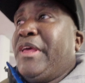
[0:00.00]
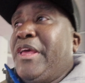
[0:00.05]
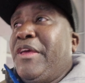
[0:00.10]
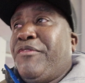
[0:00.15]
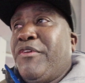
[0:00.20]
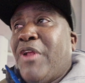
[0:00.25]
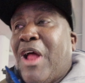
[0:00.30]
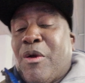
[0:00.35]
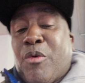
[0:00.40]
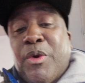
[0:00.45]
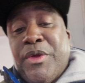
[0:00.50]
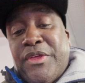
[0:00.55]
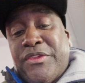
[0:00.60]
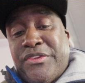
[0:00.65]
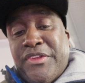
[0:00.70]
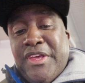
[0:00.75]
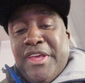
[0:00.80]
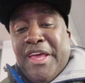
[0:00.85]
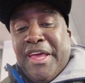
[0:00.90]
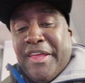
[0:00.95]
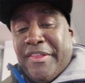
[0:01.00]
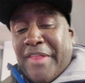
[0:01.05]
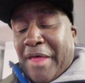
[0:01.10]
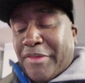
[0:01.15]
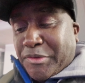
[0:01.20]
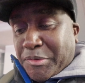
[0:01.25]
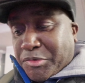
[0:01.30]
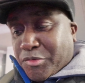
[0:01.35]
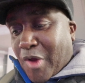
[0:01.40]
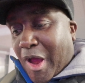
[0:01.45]
If you like what you see, hit
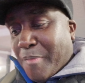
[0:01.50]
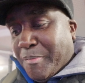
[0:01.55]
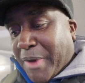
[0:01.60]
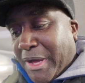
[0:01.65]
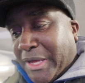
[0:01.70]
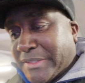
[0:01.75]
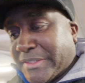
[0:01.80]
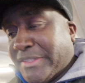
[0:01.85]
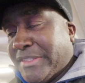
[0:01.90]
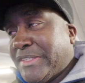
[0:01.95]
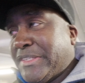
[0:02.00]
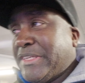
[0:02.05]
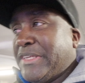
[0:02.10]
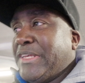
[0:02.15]
that subscribe button.